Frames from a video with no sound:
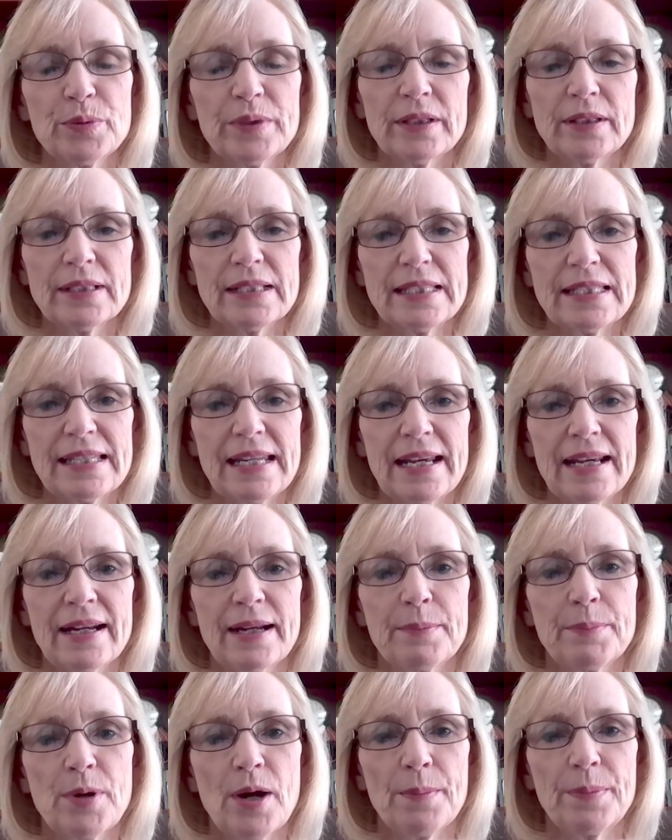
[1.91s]
Real Estate
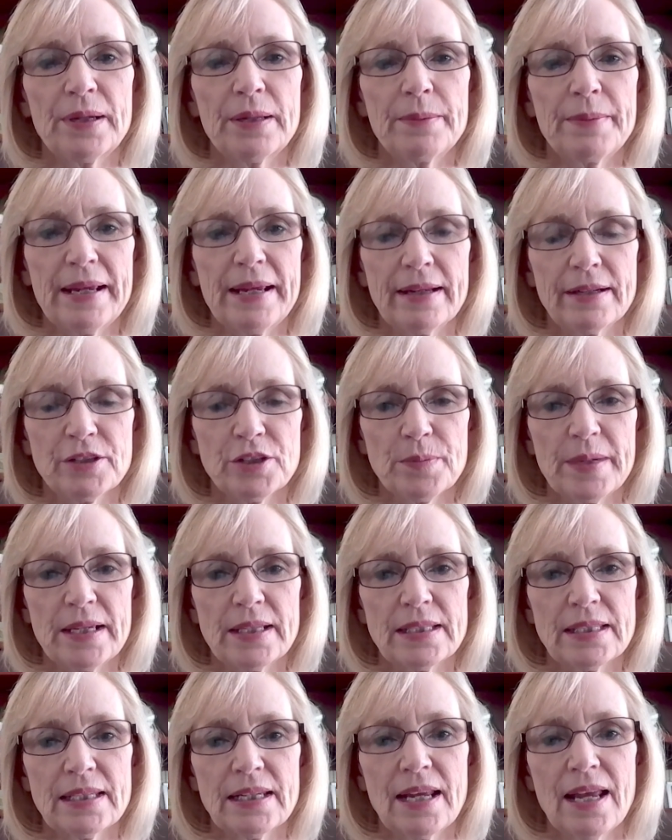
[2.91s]
and Property
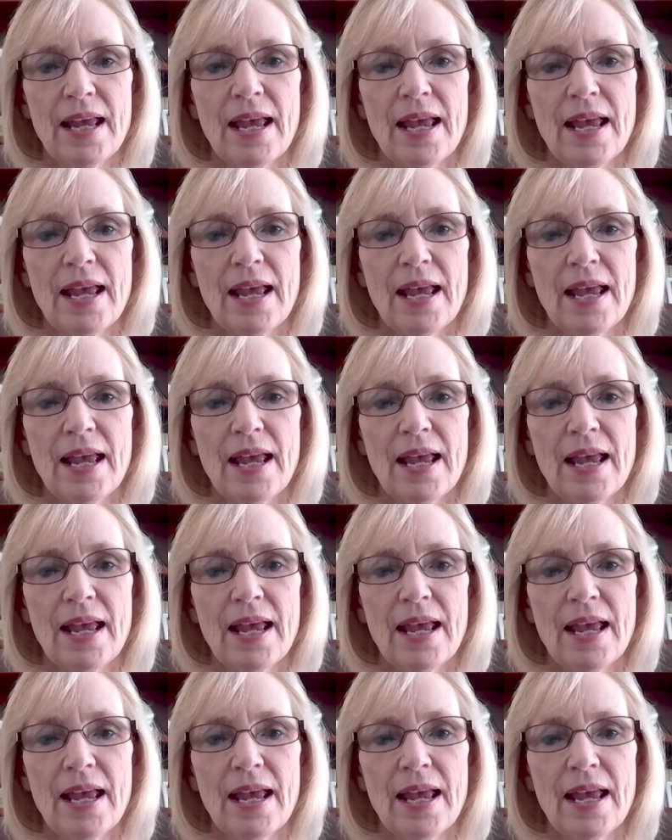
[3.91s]
Management.